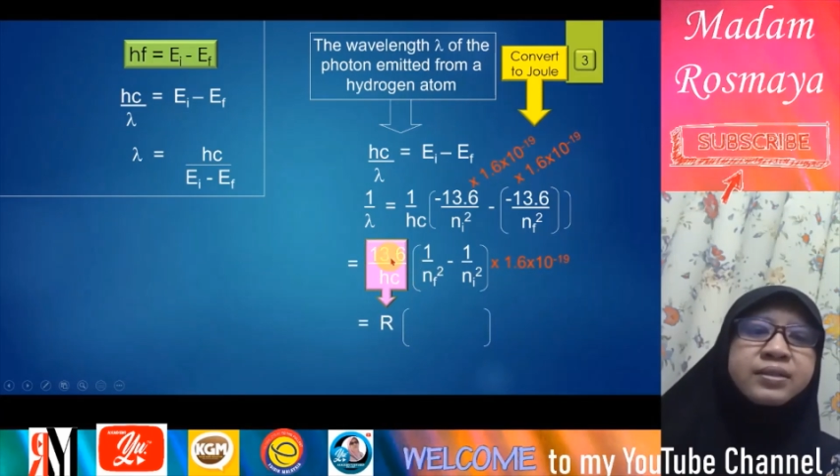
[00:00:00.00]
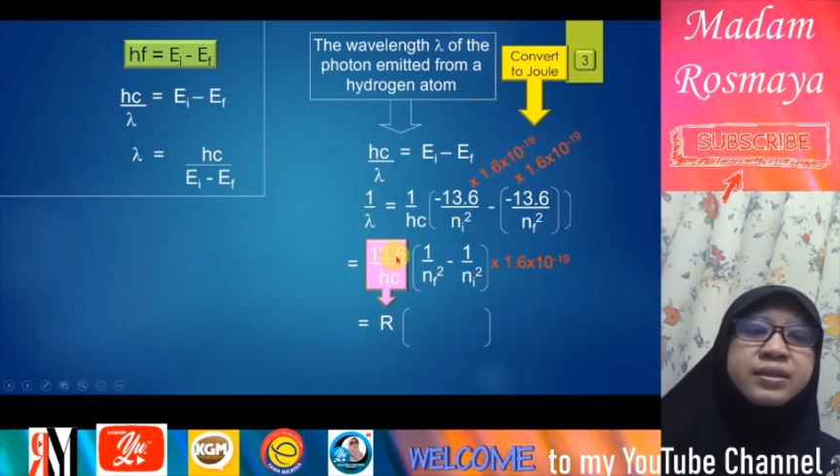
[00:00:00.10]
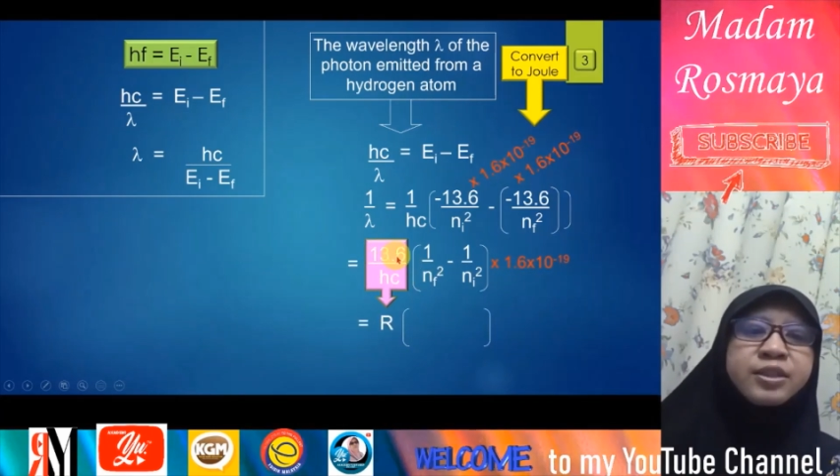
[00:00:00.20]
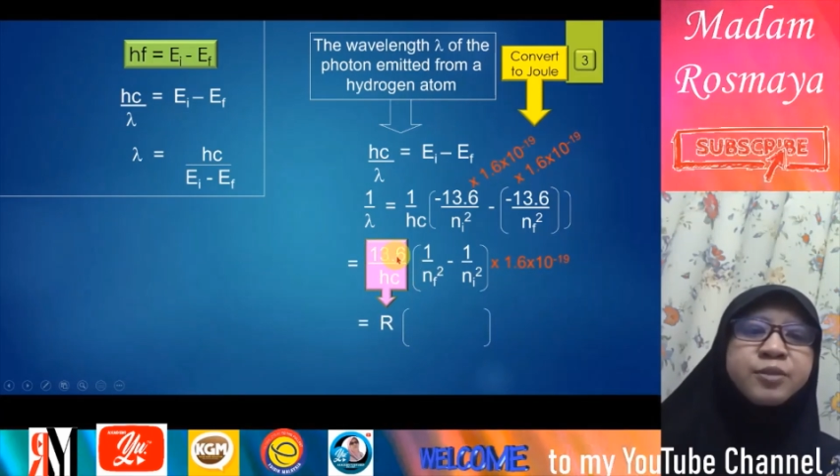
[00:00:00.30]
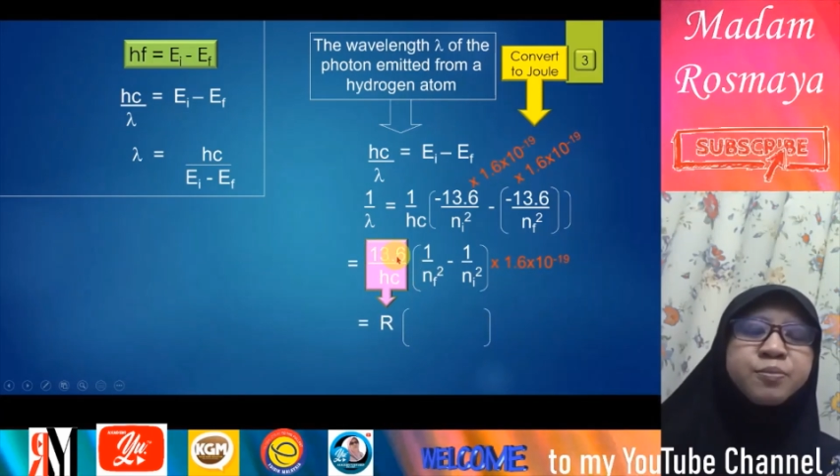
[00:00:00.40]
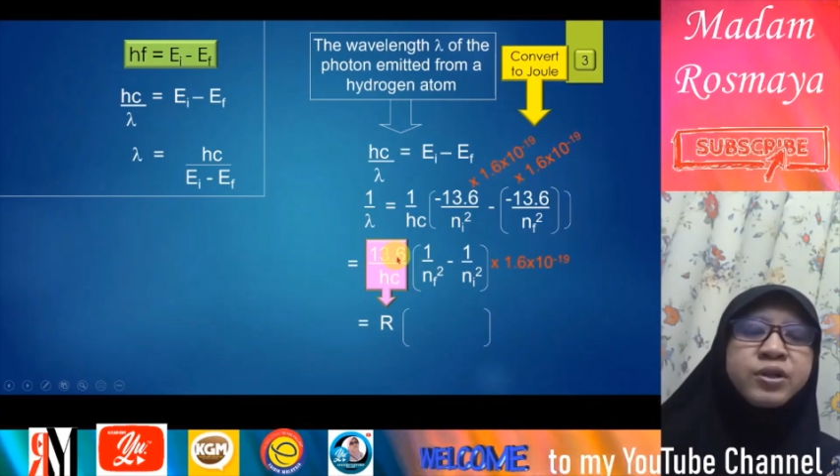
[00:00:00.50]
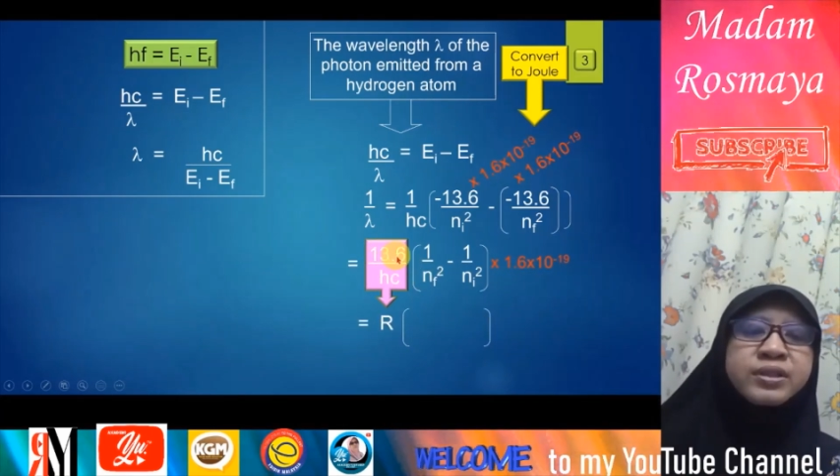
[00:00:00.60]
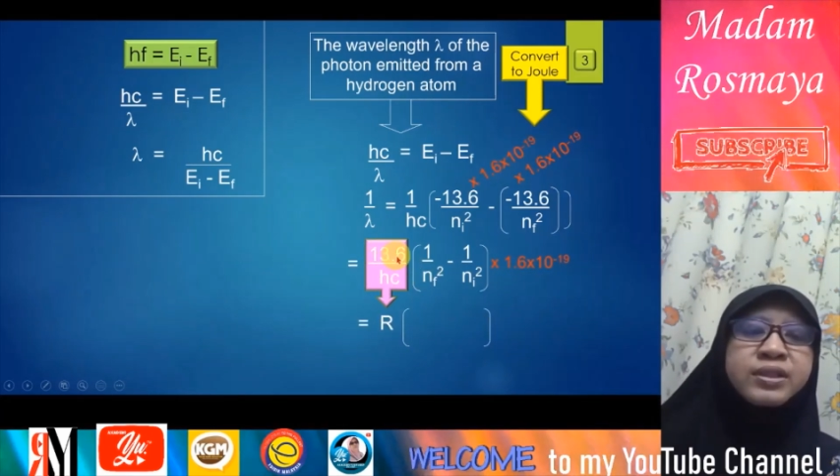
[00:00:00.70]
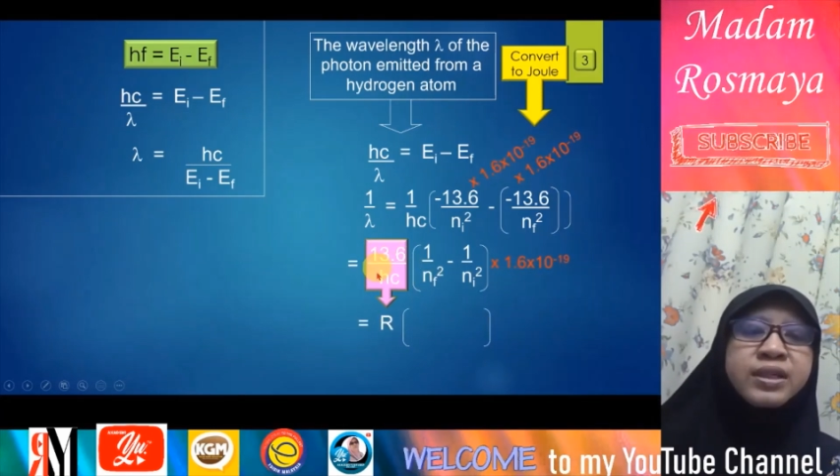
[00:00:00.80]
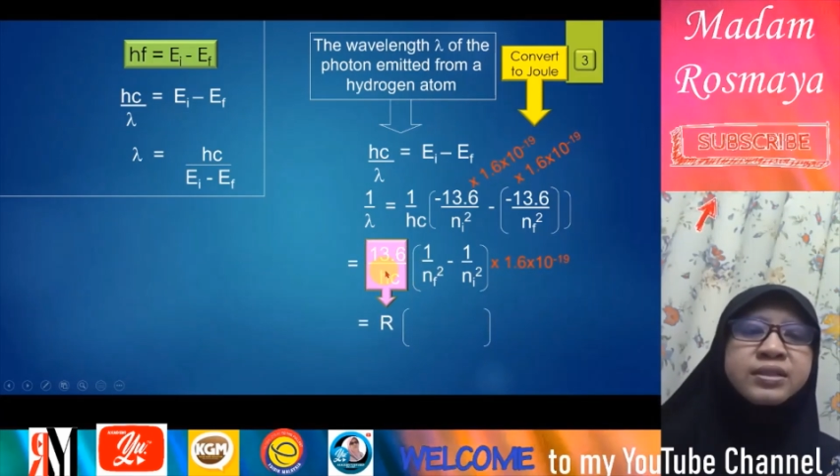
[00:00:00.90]

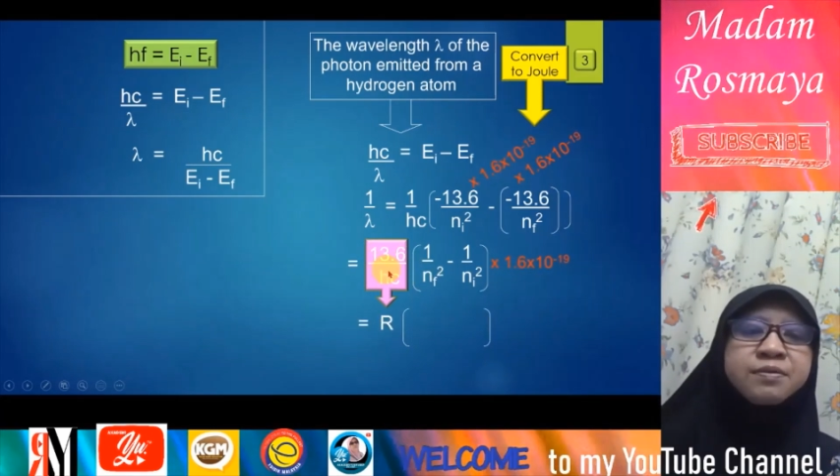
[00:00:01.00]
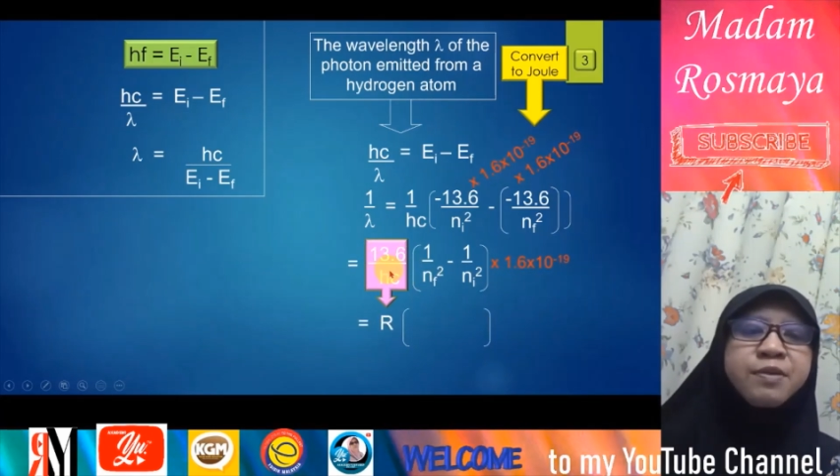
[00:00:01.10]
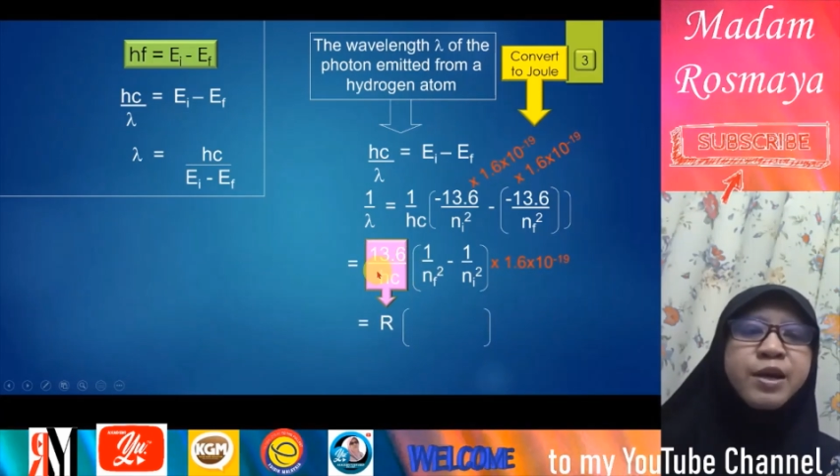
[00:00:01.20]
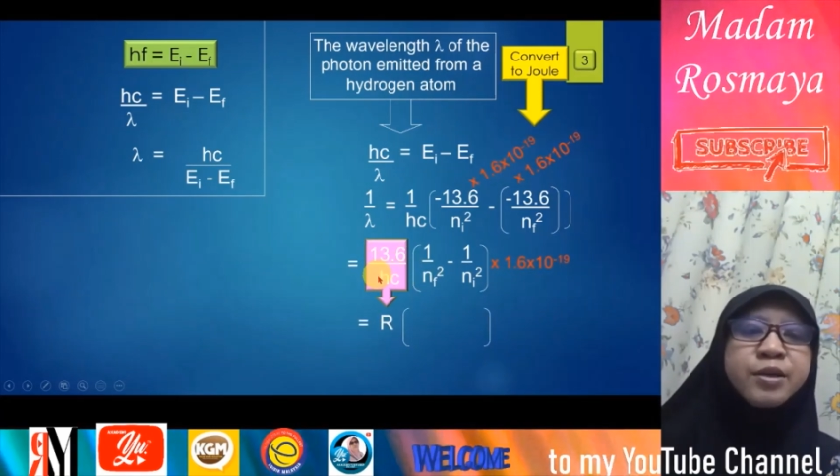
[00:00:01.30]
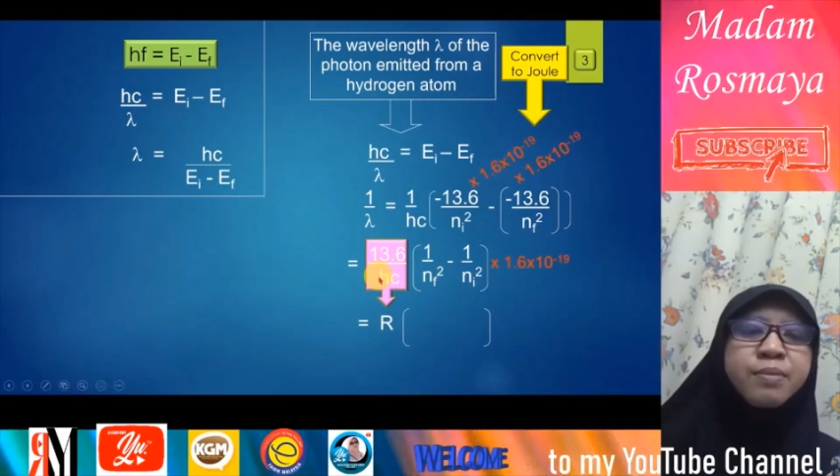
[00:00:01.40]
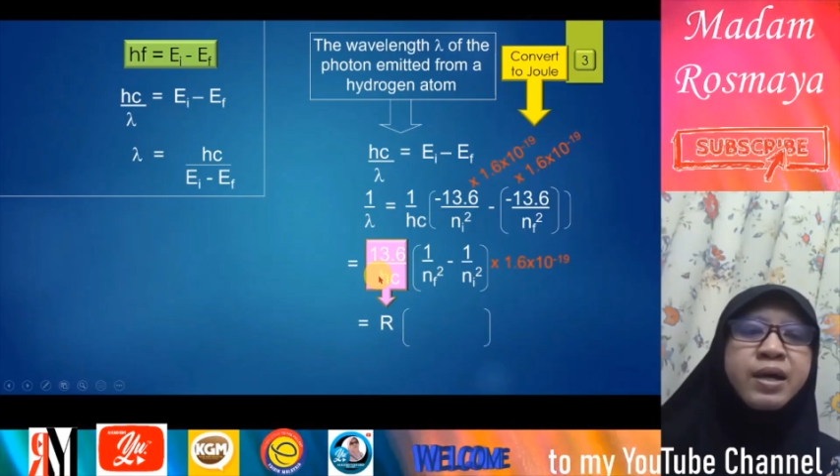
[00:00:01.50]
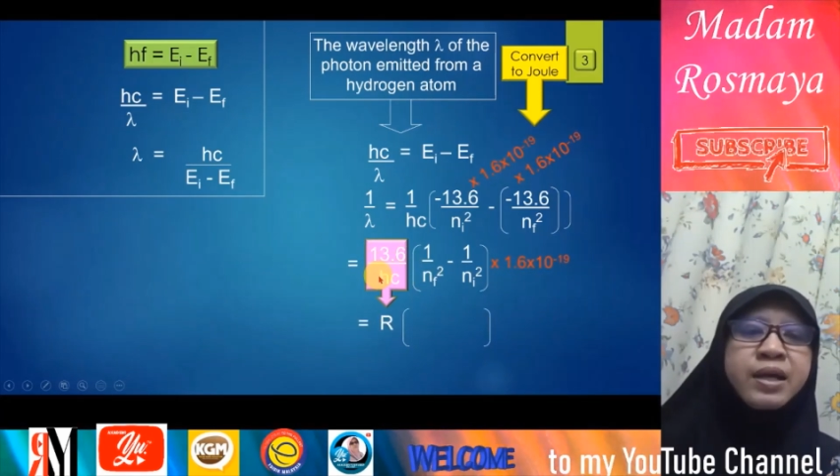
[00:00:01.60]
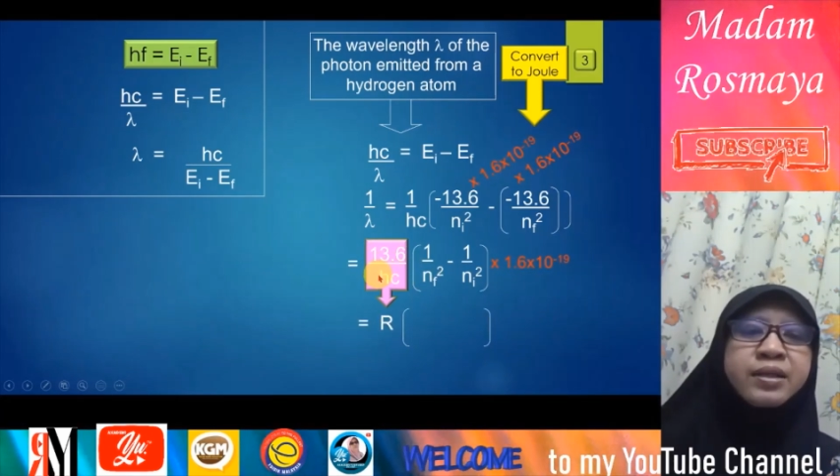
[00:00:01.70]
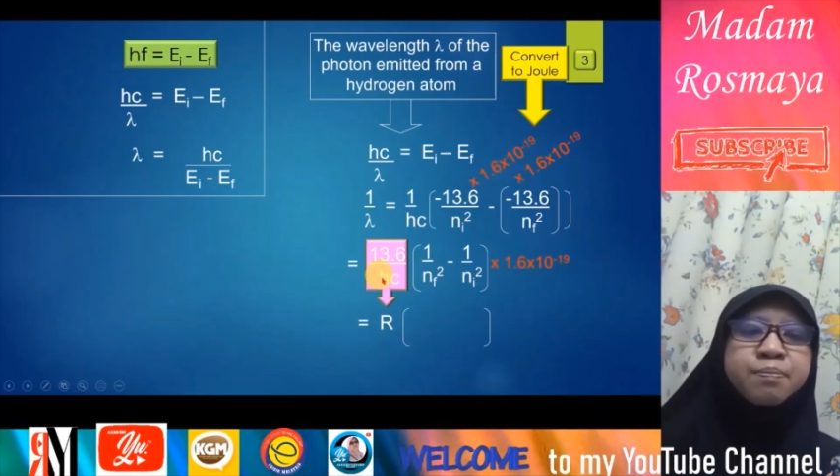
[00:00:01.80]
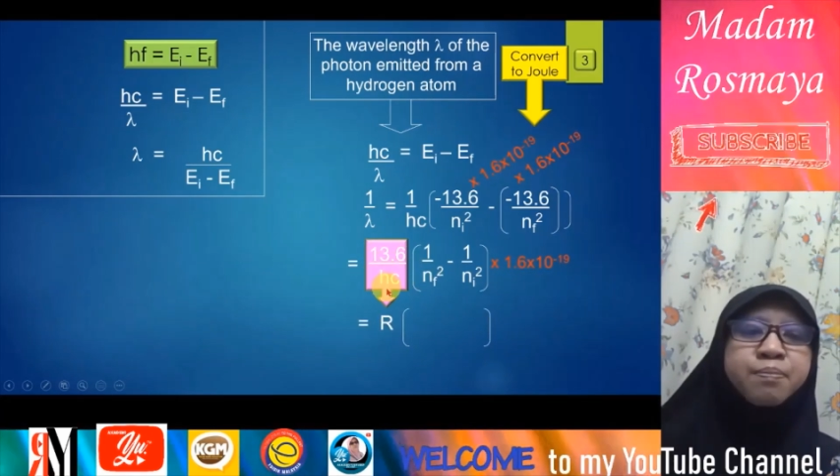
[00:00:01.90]
13.6 divided by the